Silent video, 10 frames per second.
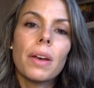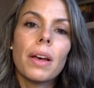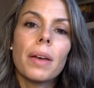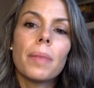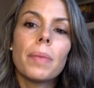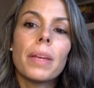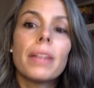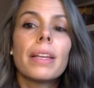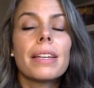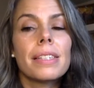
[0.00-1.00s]
And
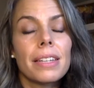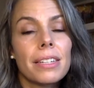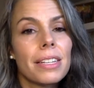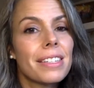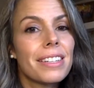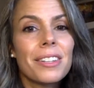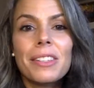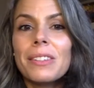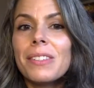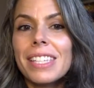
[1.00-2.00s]
like I said, doesn't
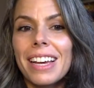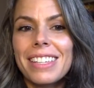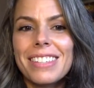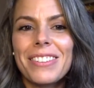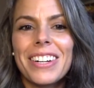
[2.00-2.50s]
include sex.